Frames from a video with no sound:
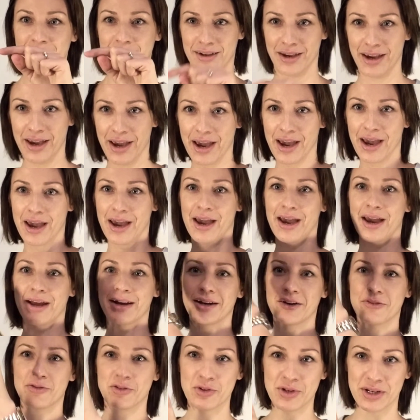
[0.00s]
and
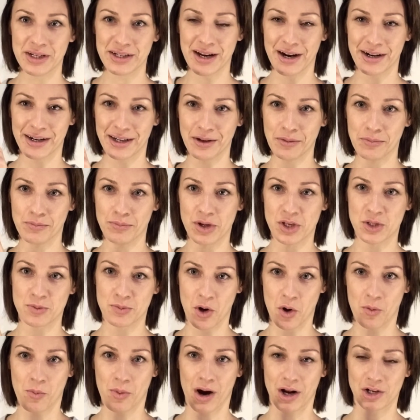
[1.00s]
if you need any
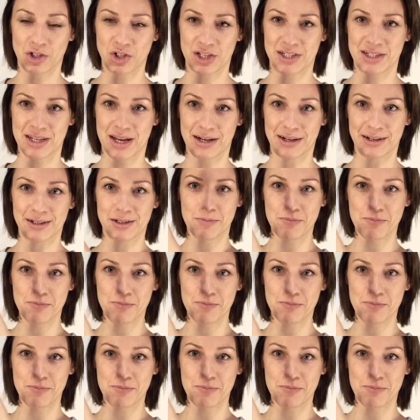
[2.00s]
bespoke project settings